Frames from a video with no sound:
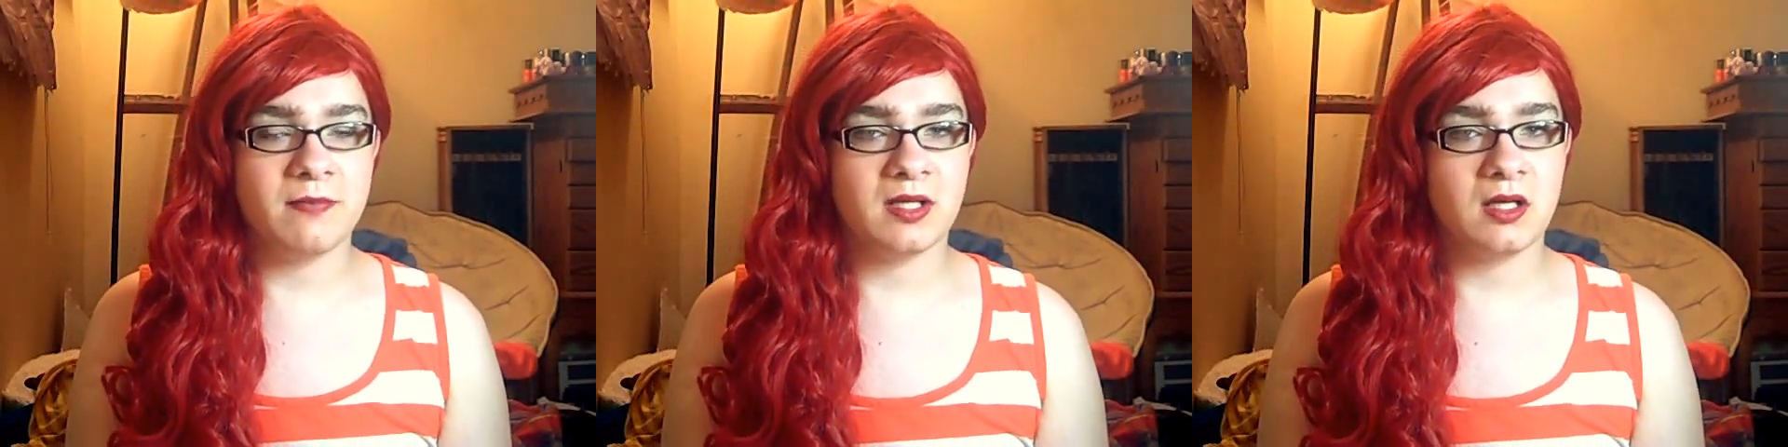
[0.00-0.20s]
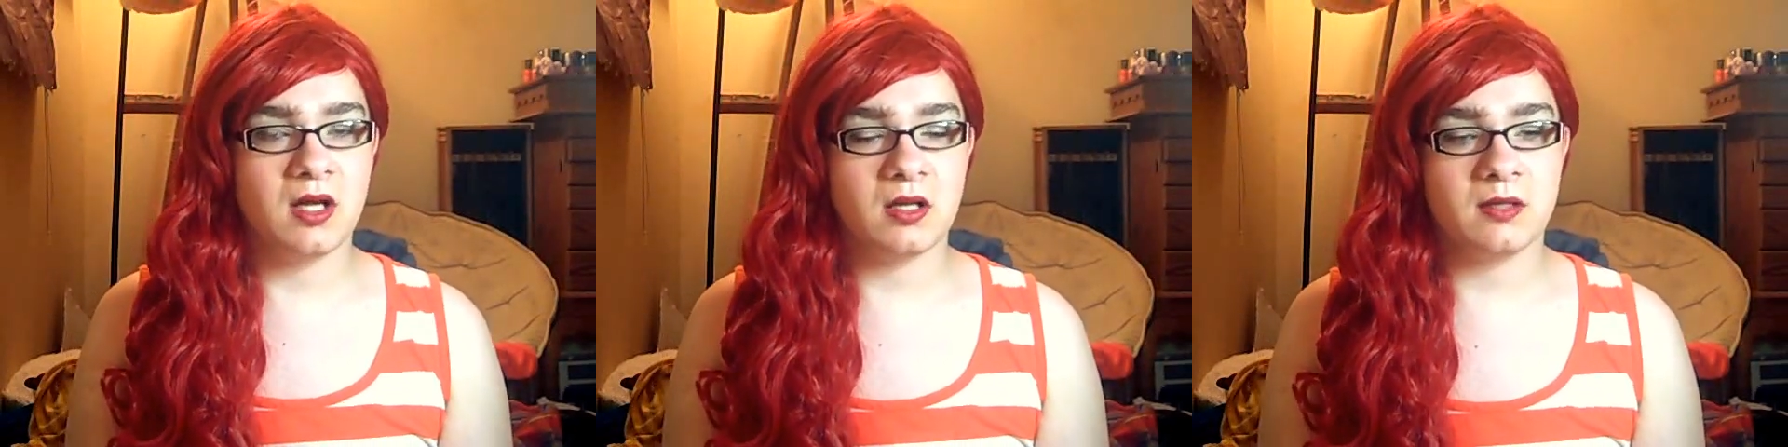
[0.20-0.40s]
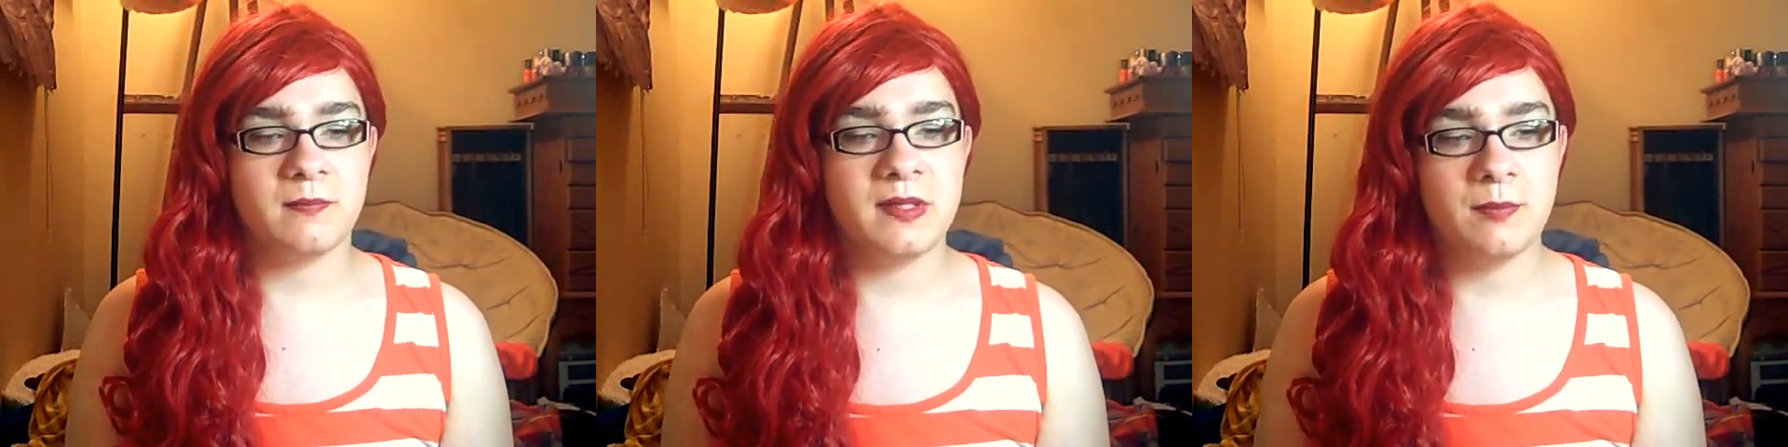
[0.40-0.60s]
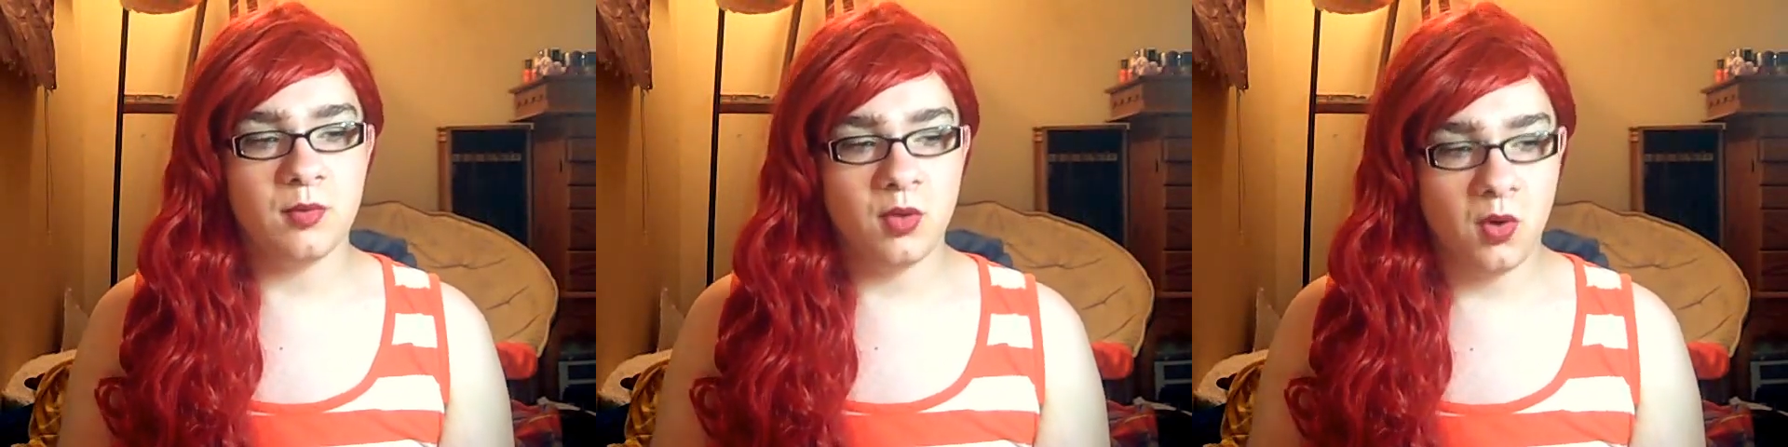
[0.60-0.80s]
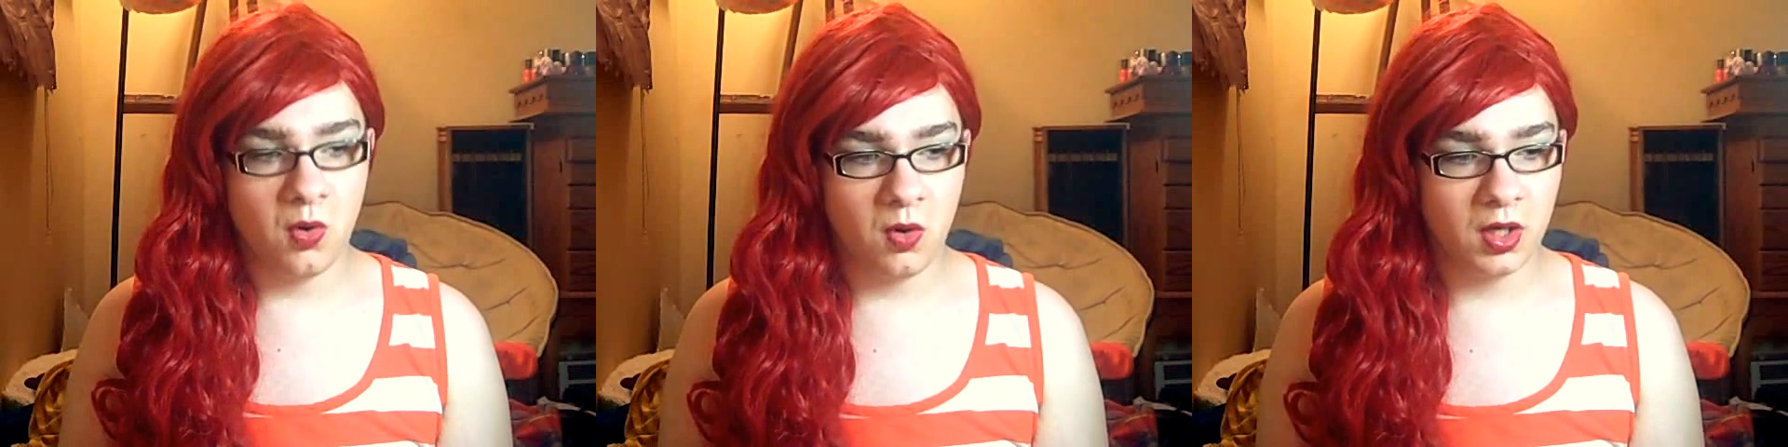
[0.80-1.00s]
I've been calling
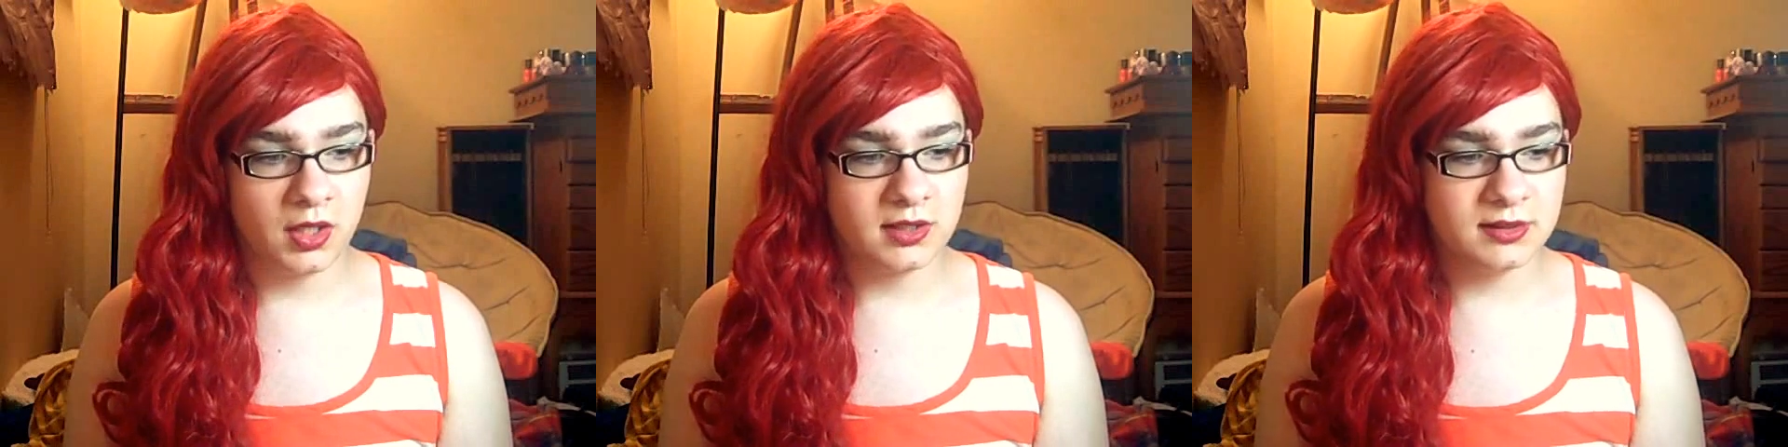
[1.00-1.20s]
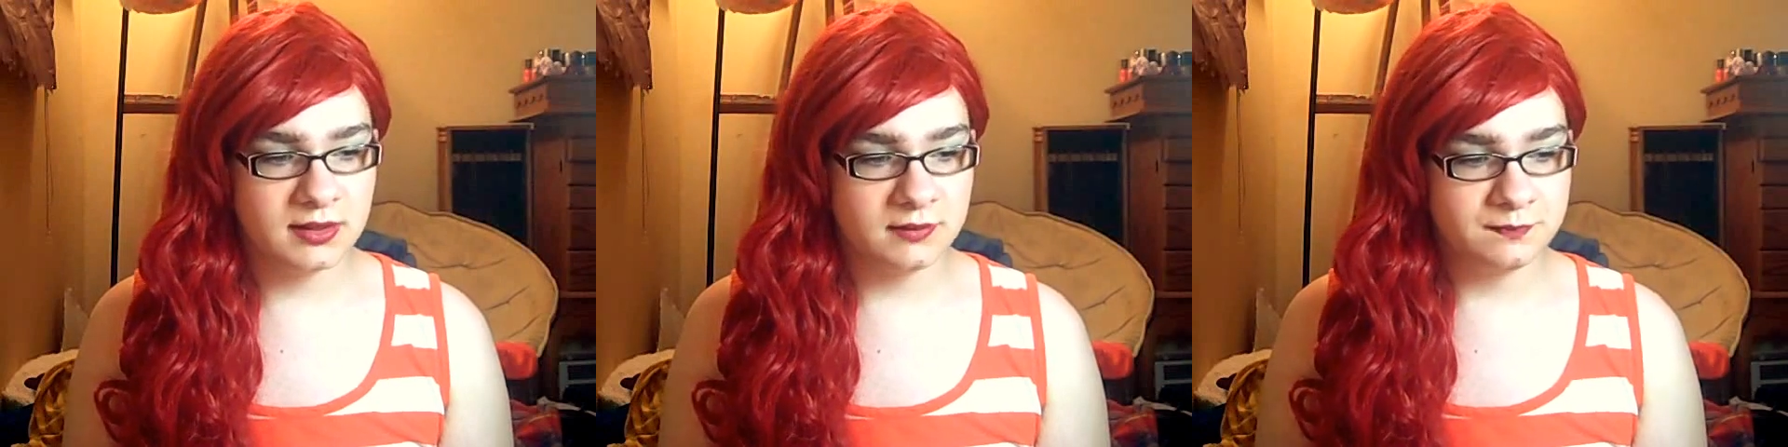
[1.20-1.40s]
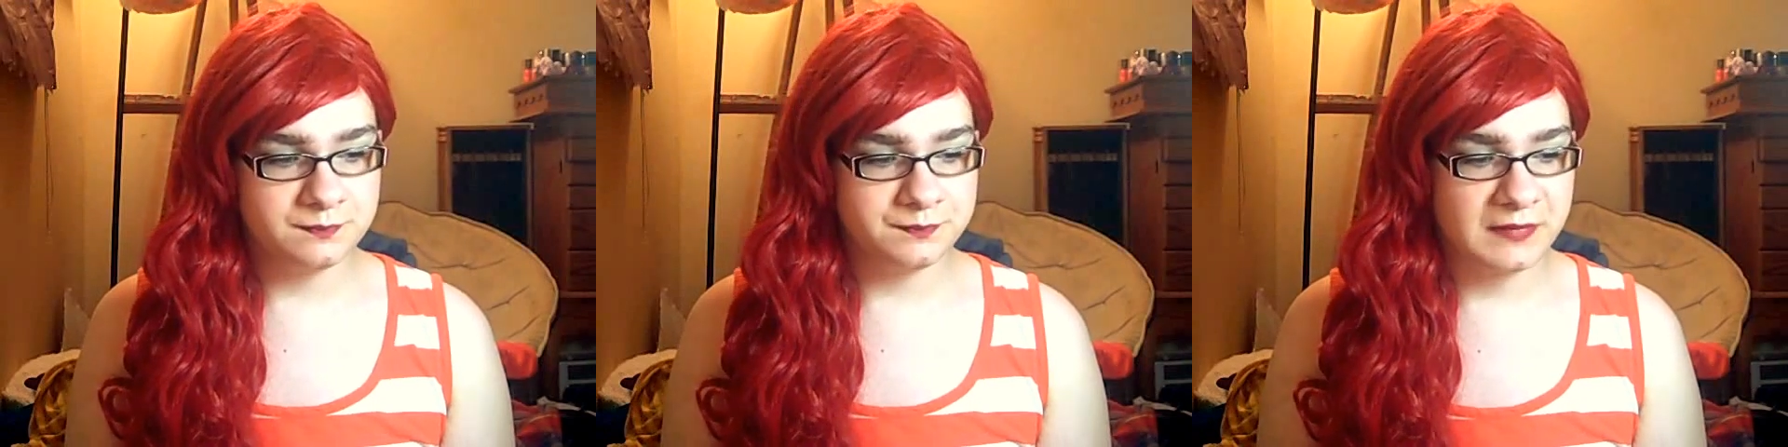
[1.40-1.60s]
people whores,